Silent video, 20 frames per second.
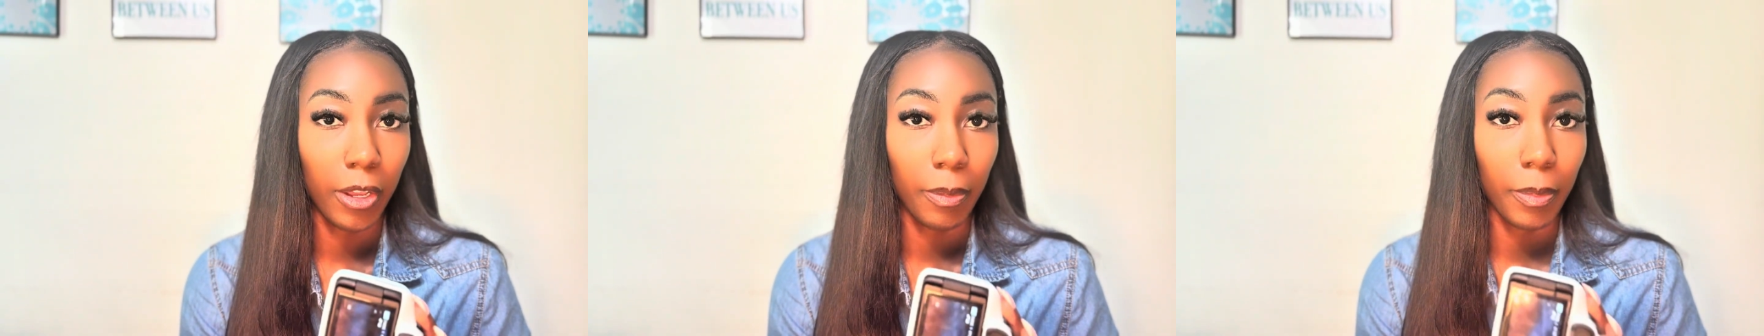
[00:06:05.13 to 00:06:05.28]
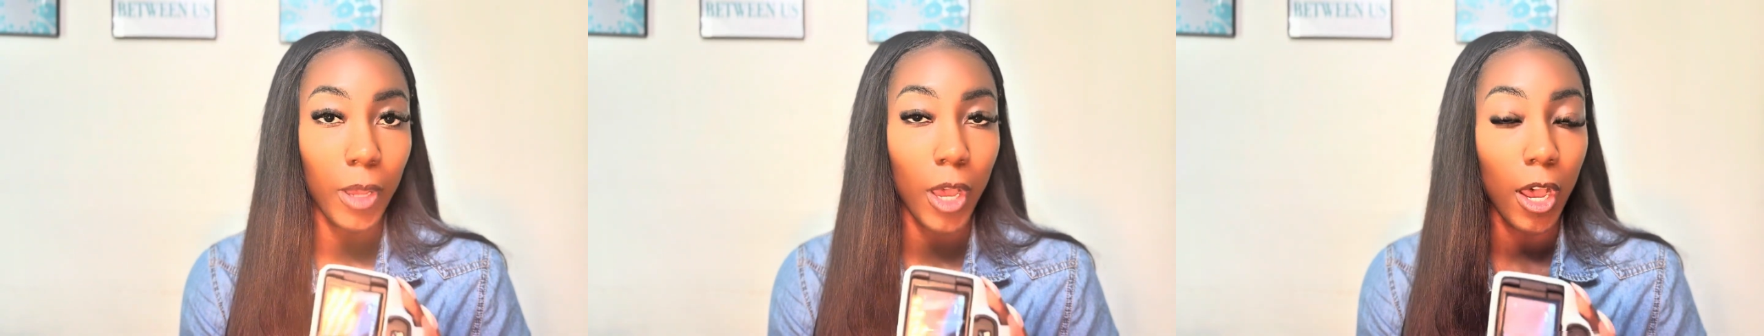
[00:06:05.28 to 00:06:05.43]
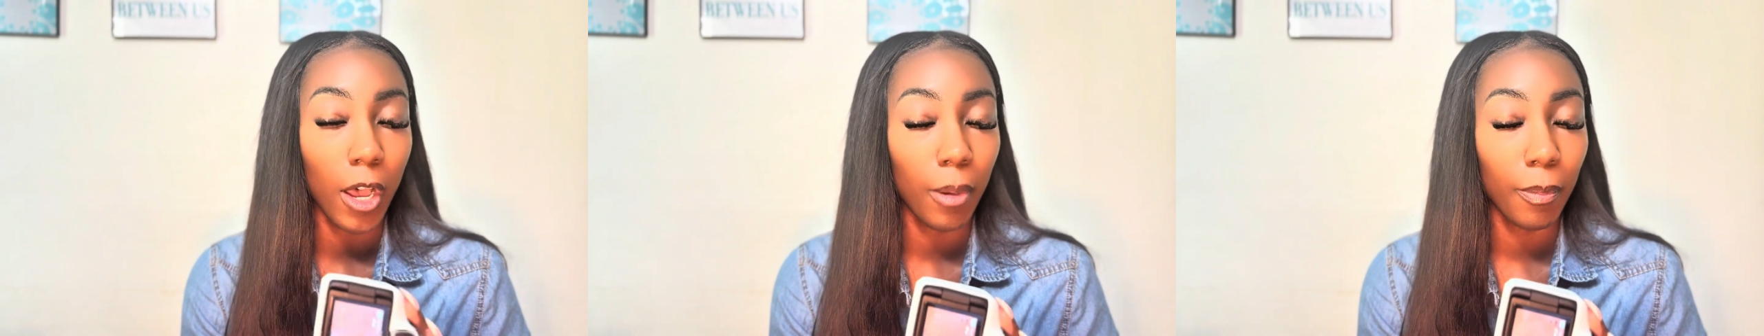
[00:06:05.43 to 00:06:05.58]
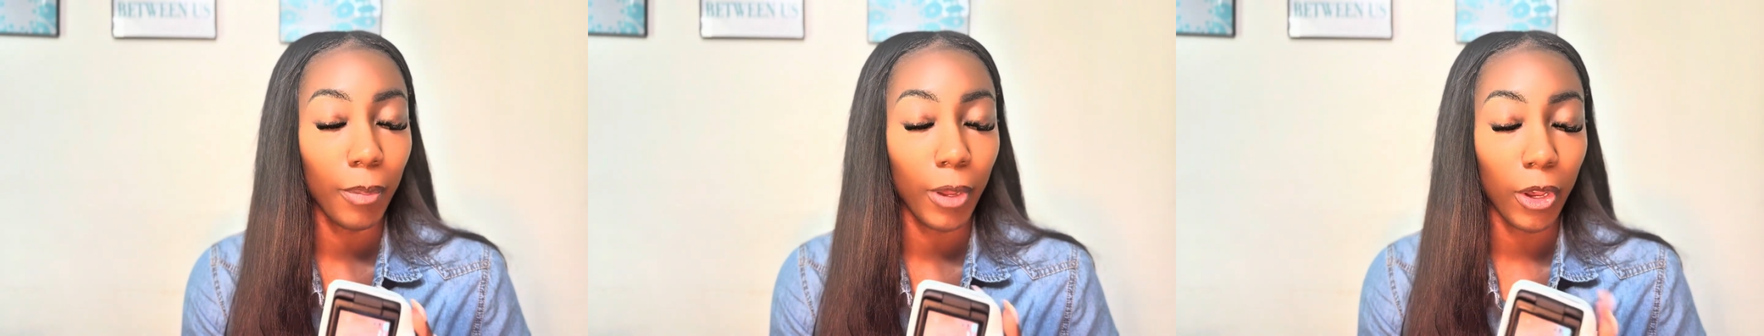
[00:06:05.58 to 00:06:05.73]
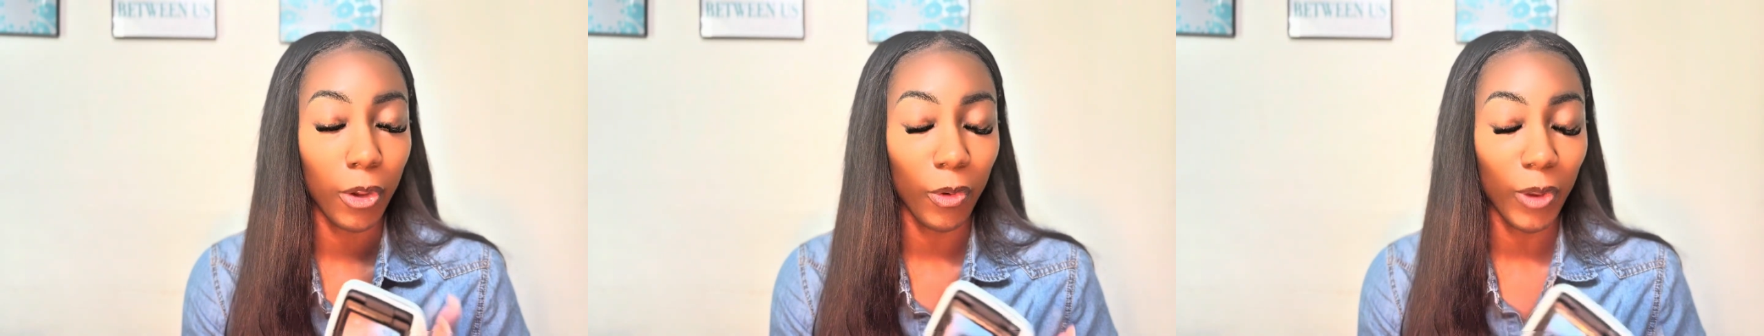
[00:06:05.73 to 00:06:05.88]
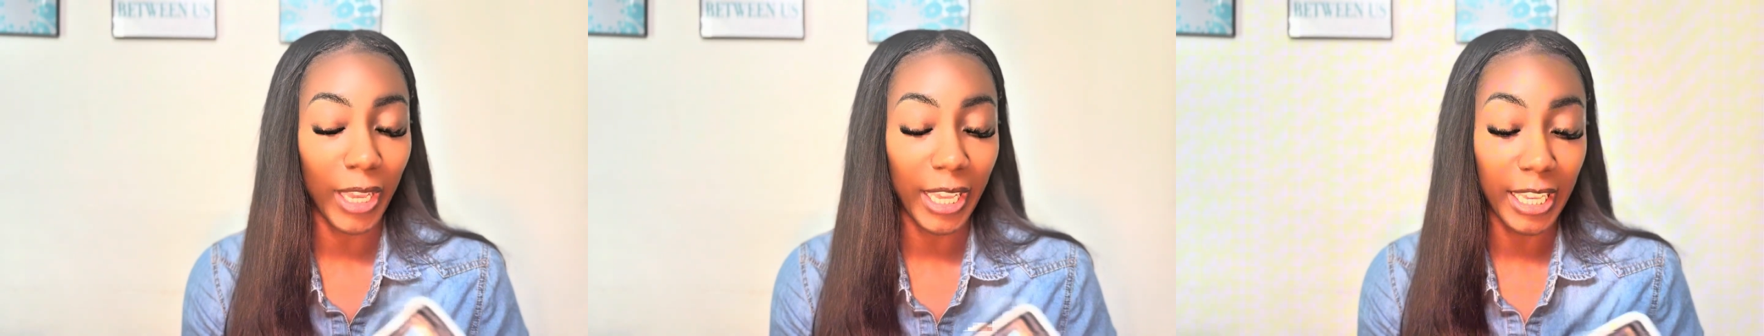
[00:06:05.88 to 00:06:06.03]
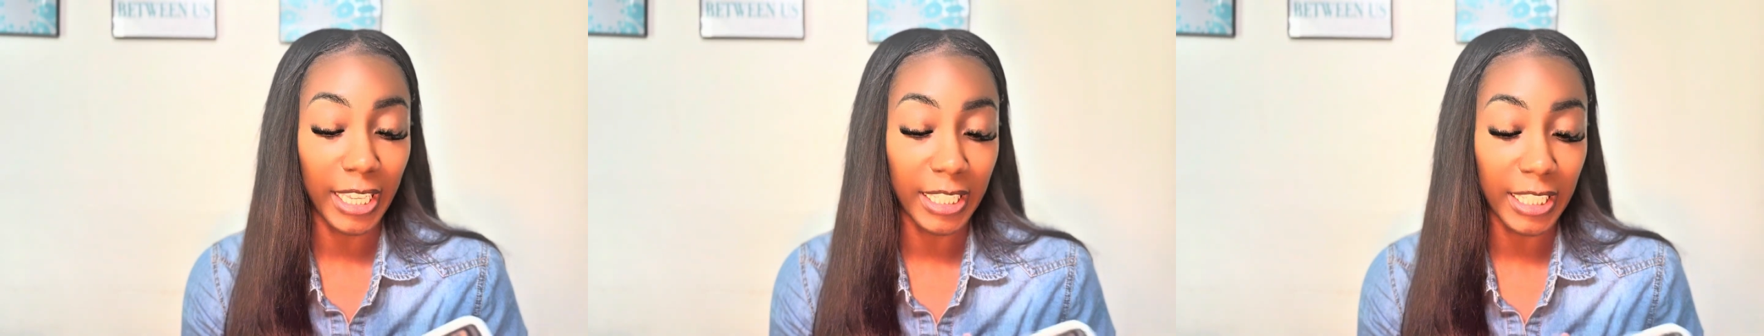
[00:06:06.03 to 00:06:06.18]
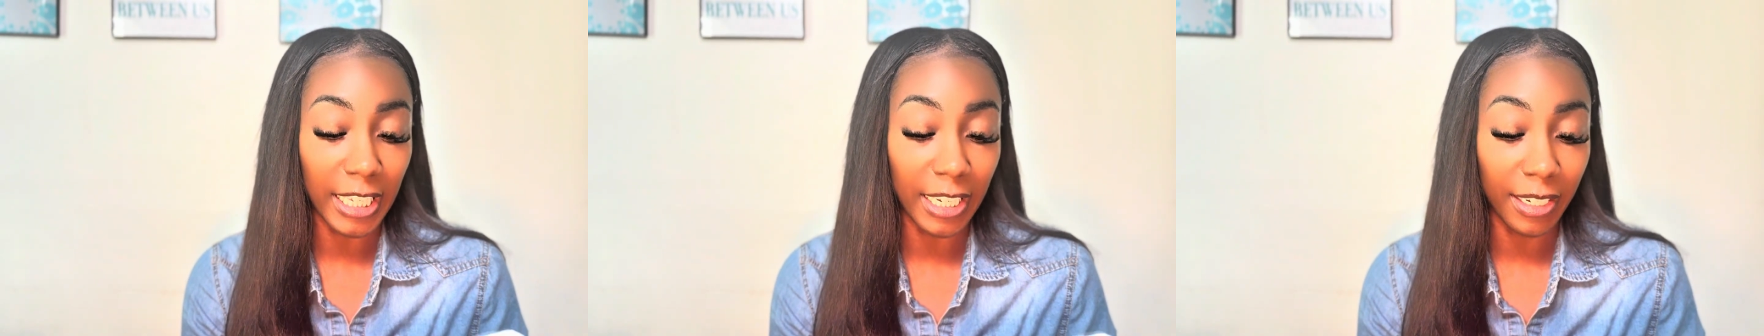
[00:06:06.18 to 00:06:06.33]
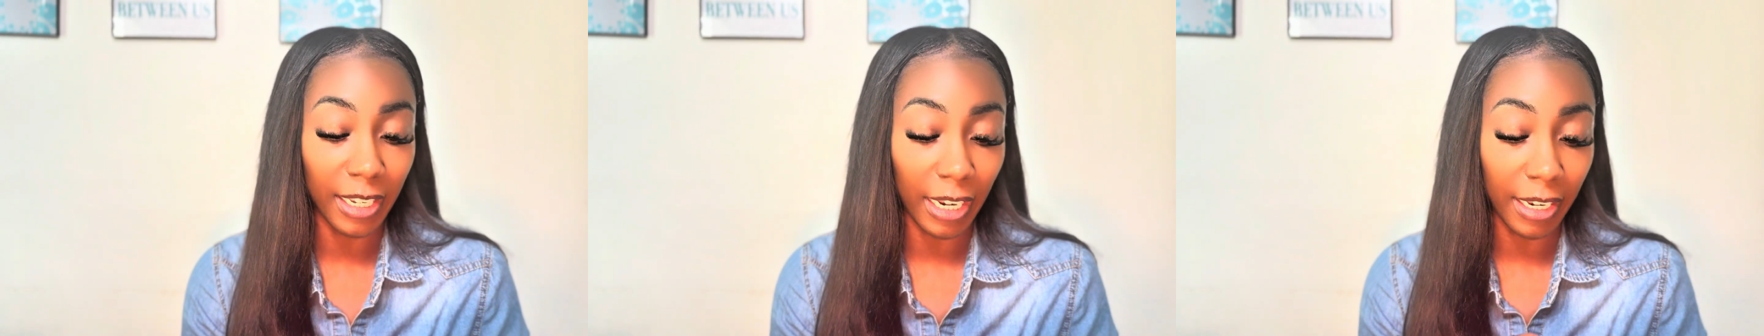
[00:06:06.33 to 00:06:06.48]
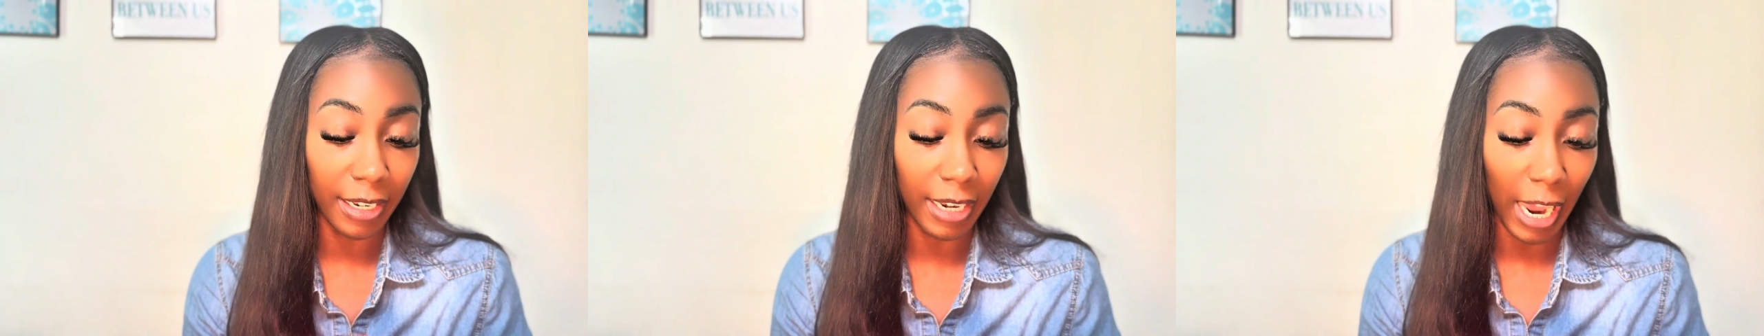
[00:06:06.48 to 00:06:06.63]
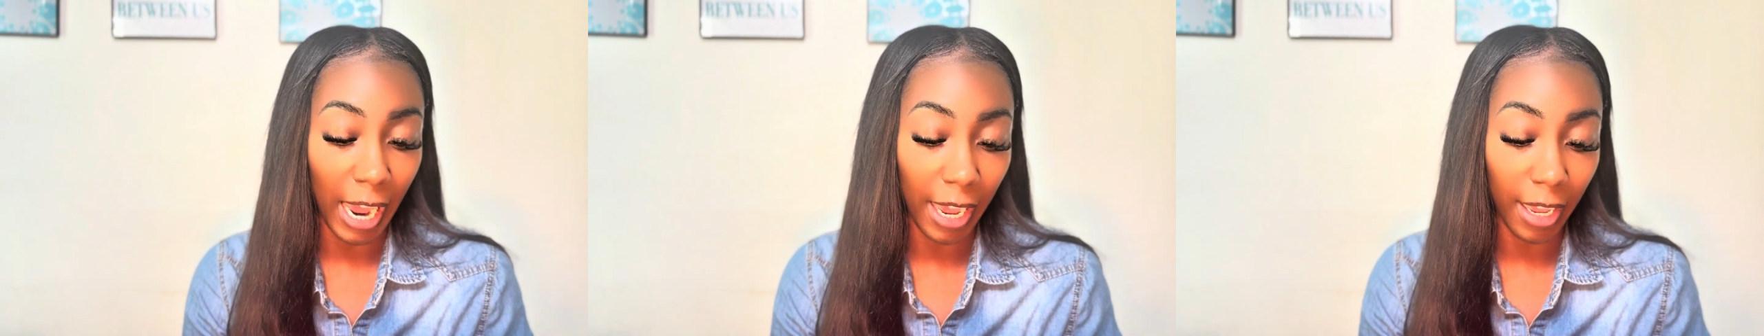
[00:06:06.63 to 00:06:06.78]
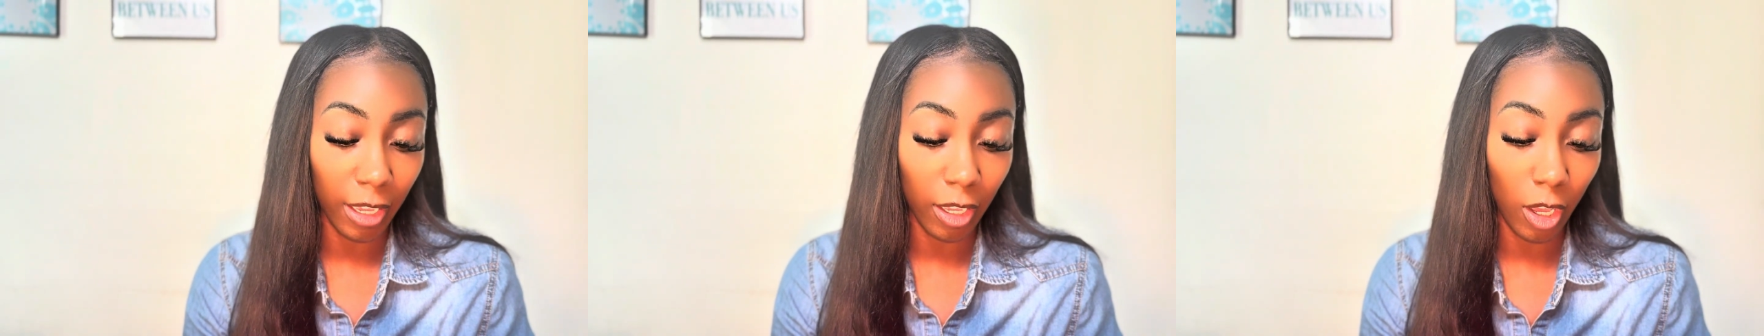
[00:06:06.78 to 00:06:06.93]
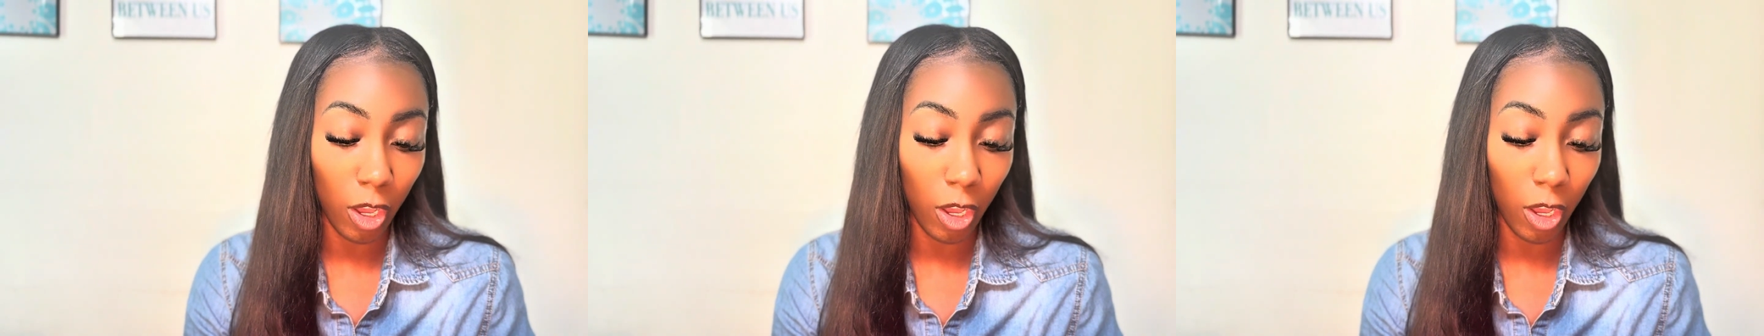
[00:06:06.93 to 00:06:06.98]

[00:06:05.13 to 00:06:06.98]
combo is it did not